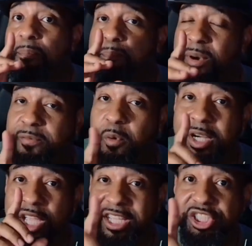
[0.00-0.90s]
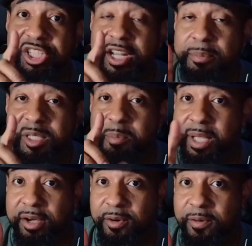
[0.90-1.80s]
But for a shut up
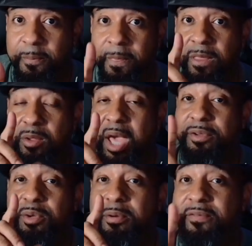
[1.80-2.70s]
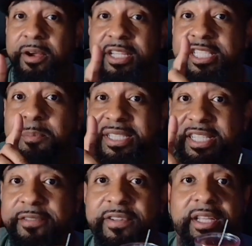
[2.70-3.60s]
spell, you have to do it very
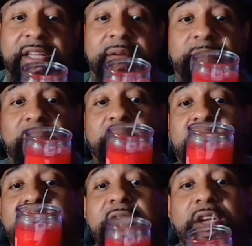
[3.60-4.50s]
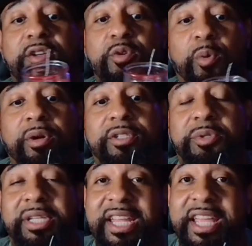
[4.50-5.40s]
specifically, okay? You want to
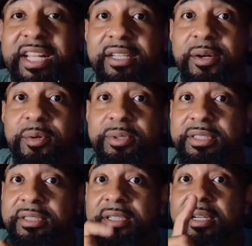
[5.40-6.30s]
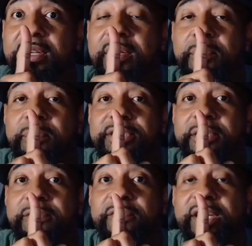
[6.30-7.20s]
get in close, put your
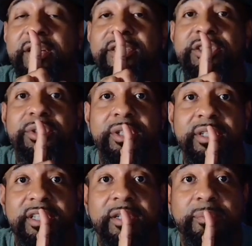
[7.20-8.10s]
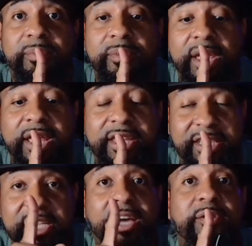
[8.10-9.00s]
finger to your lip, and this
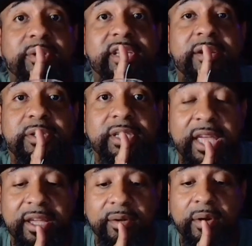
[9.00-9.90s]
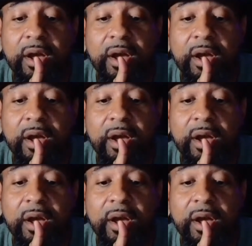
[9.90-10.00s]
is how you extinguish the candle.